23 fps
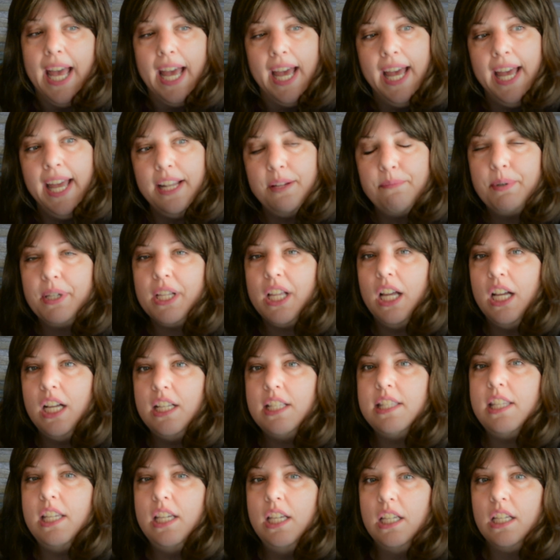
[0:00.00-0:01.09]
And
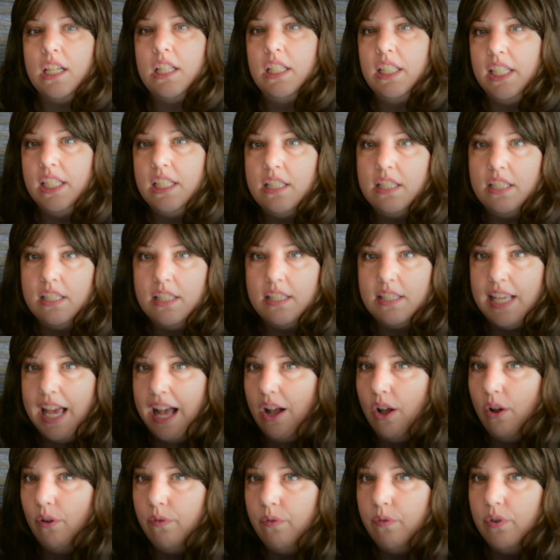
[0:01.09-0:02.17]
because it cleans
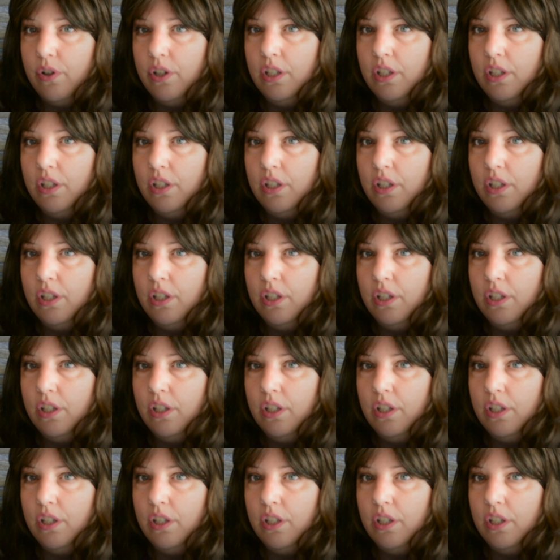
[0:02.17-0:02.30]
itself,